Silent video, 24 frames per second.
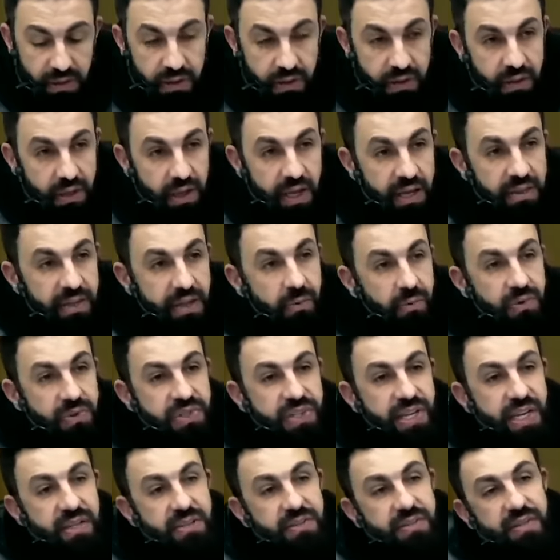And they will
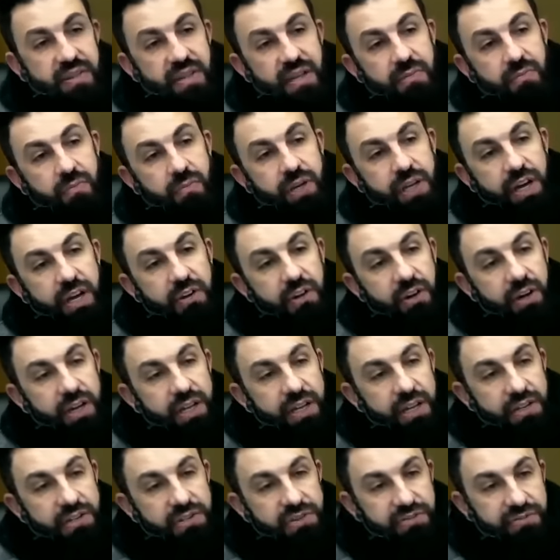say to them, we are not
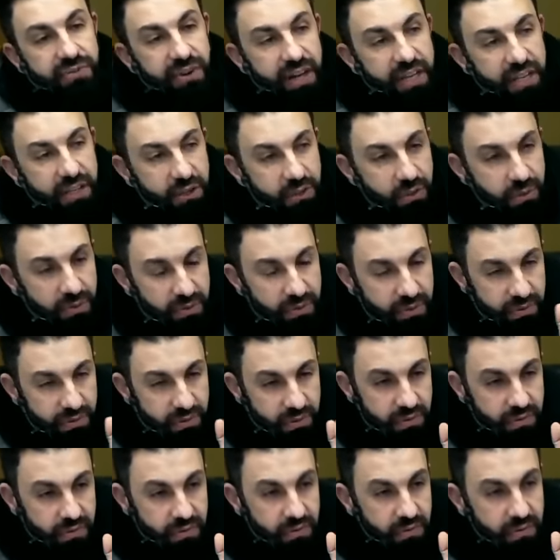here to fight you.
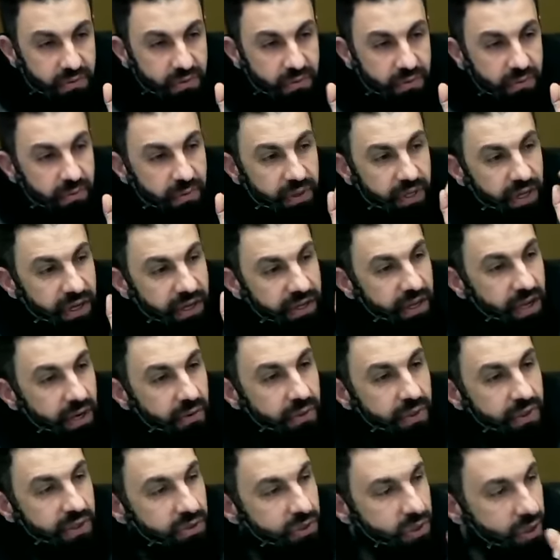We are
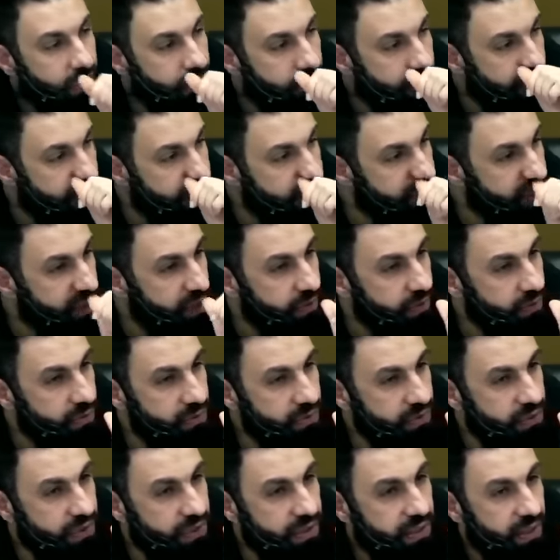going to grab
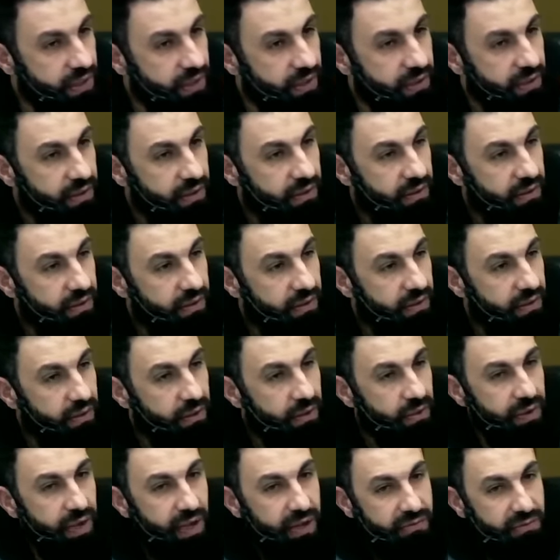those
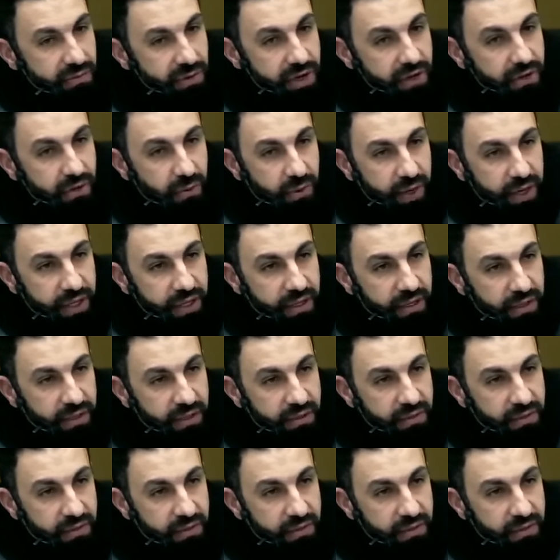who have run away